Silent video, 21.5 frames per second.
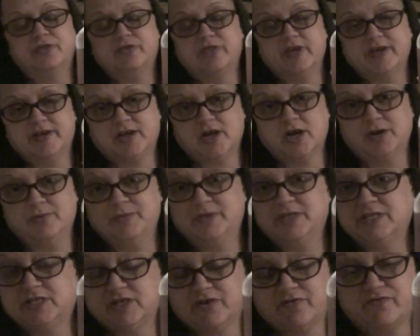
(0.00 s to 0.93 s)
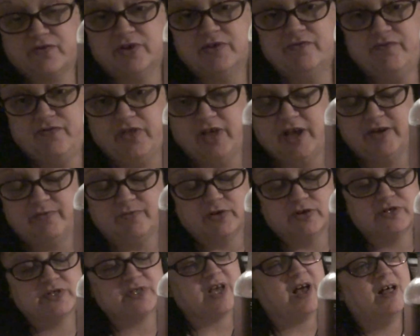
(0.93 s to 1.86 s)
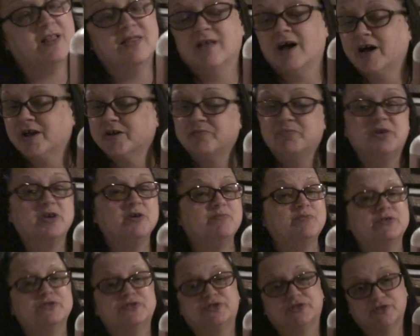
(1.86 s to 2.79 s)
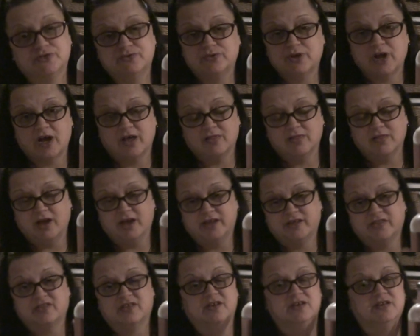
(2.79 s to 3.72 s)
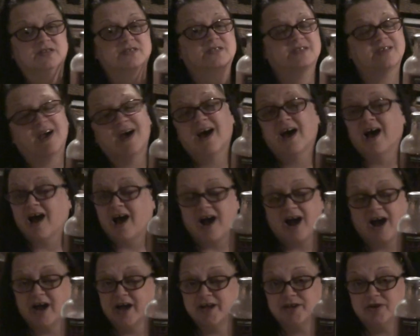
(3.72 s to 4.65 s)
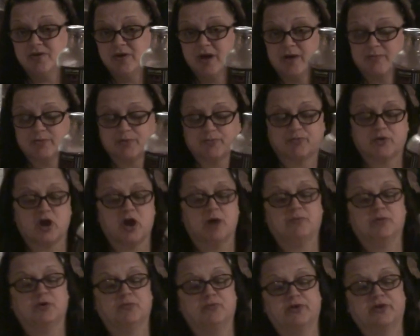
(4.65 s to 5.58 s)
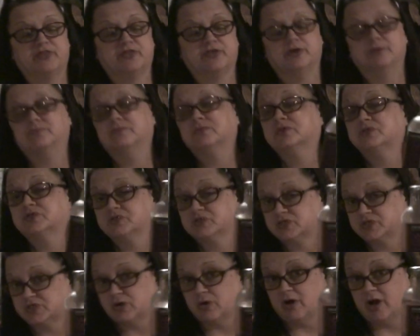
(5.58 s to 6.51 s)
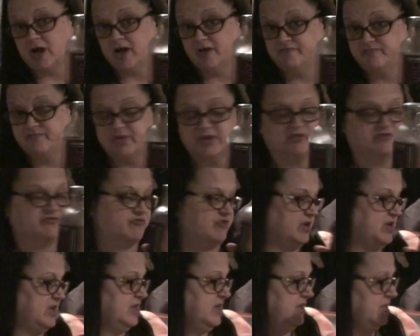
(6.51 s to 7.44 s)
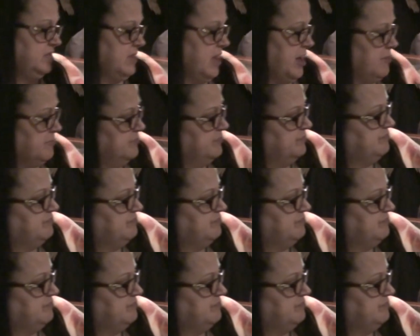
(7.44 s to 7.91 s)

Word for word: They come in different flavors. A lot of people do not like these. I don't have a problem with them, so I've been drinking them.